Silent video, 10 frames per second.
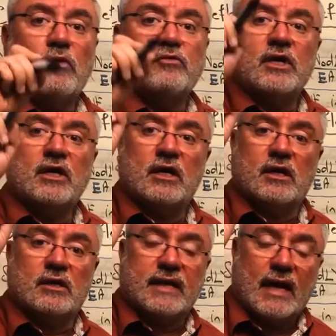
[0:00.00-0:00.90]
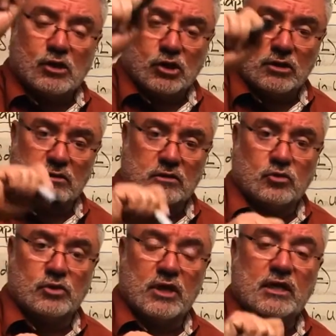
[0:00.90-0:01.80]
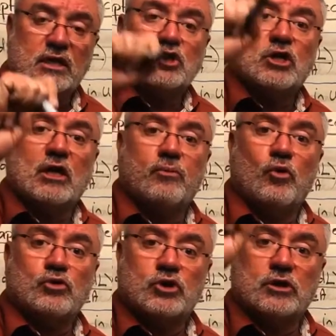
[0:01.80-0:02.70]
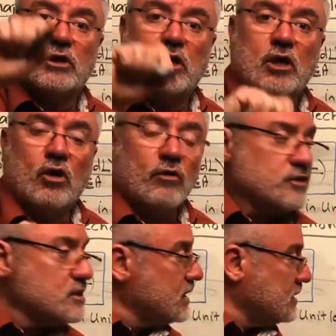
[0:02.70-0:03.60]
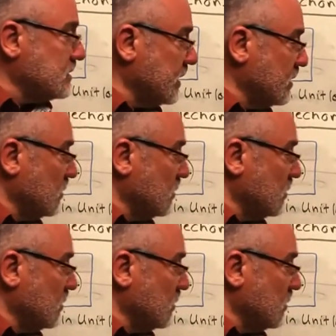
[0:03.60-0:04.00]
of the tangent to the initial portion of the stress strain